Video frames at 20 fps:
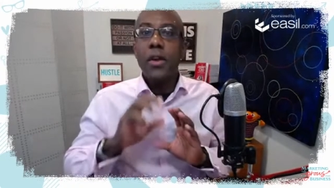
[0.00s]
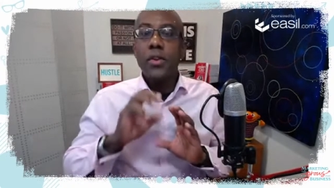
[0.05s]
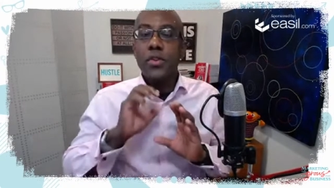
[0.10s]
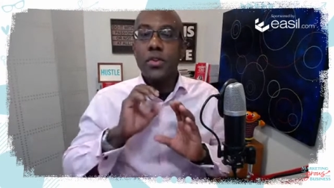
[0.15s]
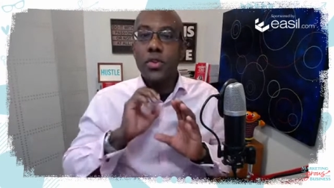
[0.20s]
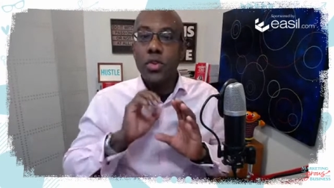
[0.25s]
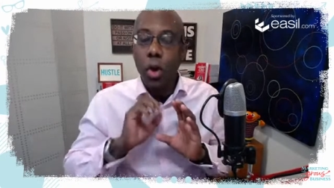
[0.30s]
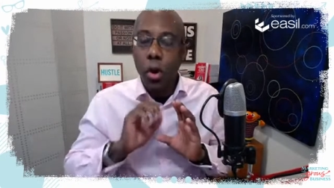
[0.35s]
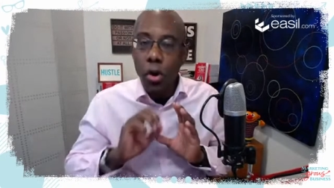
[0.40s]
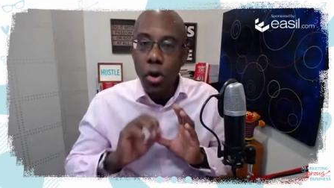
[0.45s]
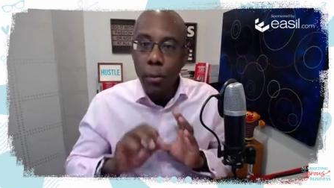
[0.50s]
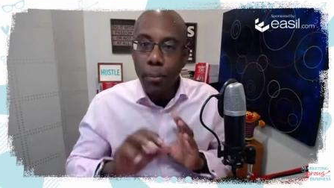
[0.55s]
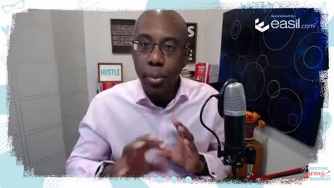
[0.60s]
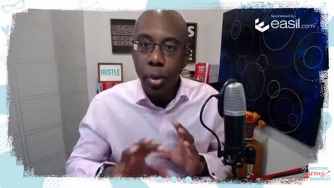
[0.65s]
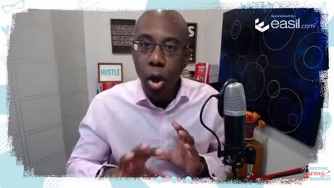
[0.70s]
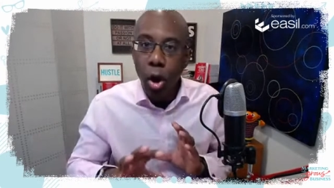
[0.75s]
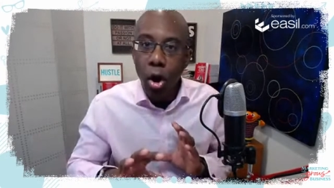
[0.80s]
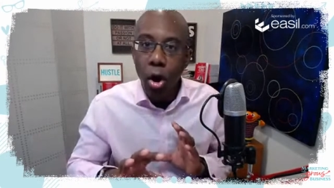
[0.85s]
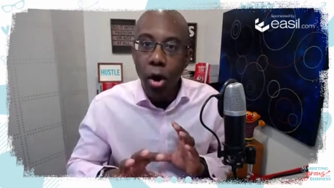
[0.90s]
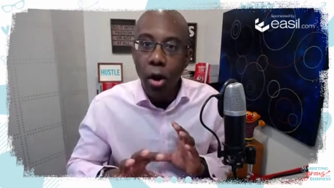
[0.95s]
started a
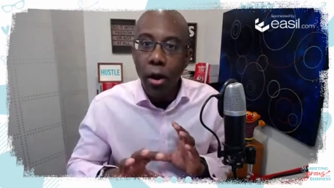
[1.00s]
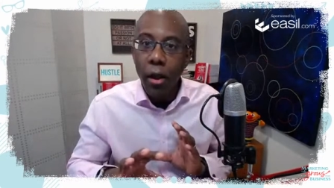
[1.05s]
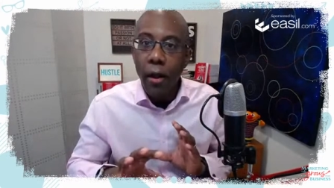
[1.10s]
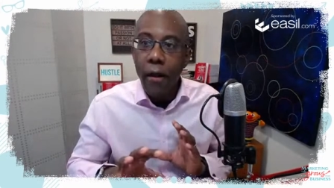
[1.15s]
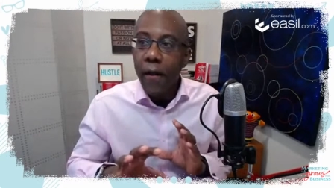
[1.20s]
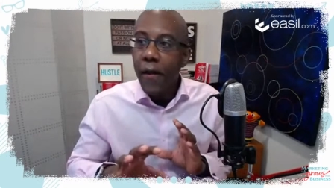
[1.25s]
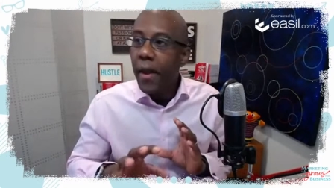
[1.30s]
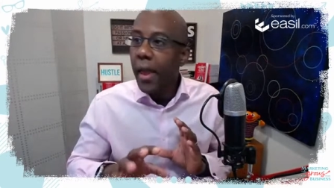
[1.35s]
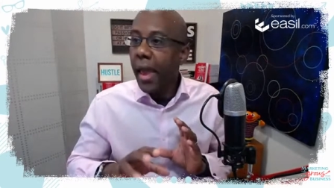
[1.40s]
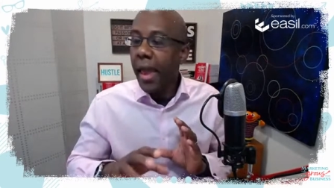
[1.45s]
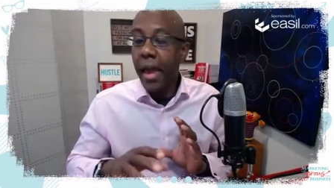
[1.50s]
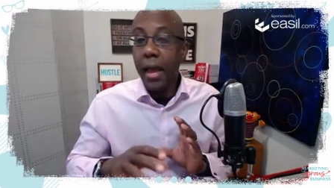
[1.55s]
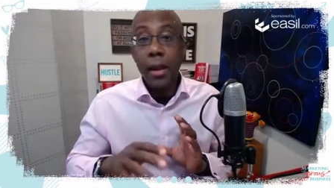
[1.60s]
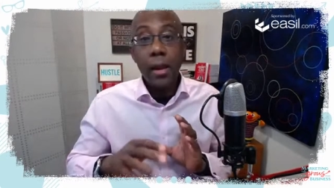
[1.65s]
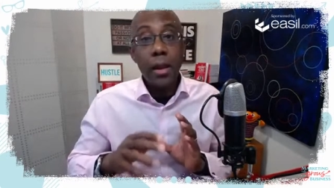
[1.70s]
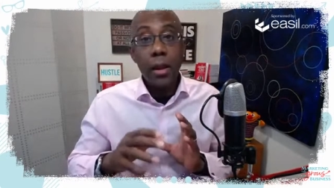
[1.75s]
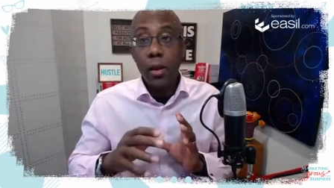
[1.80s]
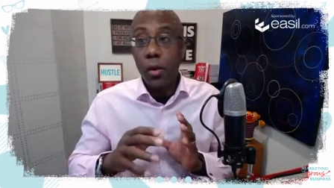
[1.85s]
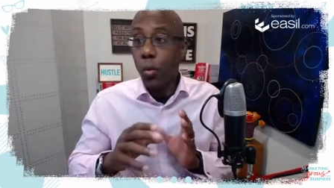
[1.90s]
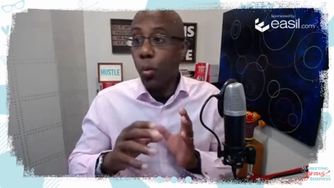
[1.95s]
blog,
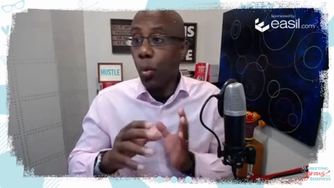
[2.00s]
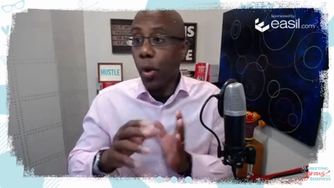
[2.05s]
and